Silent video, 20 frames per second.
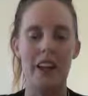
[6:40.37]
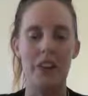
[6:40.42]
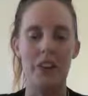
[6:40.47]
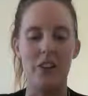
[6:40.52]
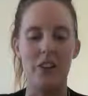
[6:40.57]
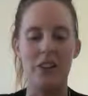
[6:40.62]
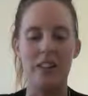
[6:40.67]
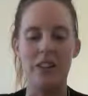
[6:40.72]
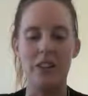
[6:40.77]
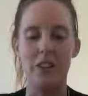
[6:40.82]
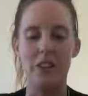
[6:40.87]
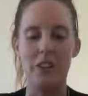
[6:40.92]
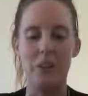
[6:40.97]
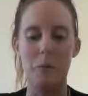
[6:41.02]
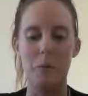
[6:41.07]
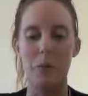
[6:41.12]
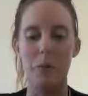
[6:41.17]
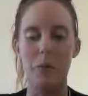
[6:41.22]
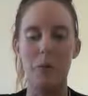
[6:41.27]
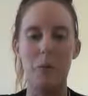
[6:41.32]
going into a
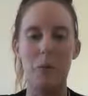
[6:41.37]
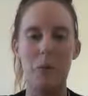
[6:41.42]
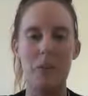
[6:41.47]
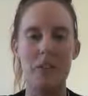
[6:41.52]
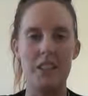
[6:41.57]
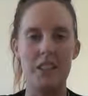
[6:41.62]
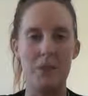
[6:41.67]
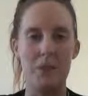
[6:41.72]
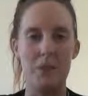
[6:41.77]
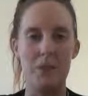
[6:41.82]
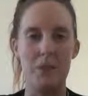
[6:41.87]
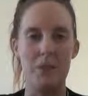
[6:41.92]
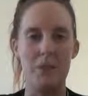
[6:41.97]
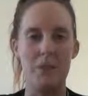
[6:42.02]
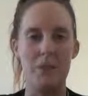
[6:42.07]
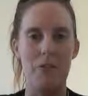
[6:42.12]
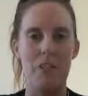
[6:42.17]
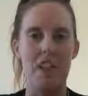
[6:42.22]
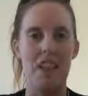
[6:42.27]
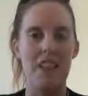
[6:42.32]
little bit more depth
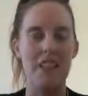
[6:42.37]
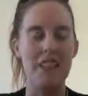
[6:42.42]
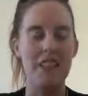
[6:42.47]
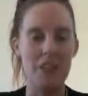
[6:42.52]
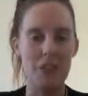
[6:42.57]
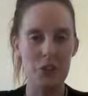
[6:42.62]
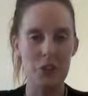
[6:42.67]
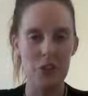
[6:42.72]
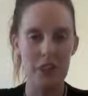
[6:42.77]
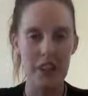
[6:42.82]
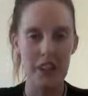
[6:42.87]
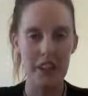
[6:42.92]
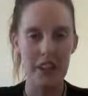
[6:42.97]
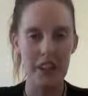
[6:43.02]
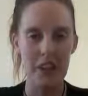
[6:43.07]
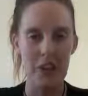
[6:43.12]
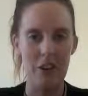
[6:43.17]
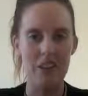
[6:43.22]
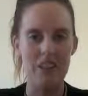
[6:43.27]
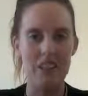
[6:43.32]
of the
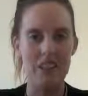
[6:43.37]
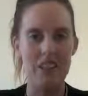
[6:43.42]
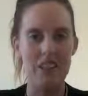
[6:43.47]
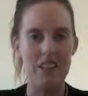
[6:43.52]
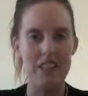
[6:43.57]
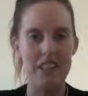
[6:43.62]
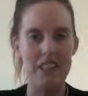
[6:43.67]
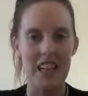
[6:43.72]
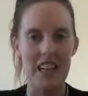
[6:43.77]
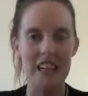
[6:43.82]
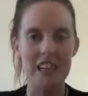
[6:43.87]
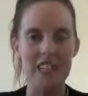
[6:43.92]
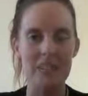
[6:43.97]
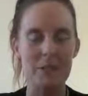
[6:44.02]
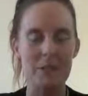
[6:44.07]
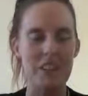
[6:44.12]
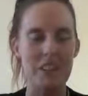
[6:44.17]
history of exotic dance,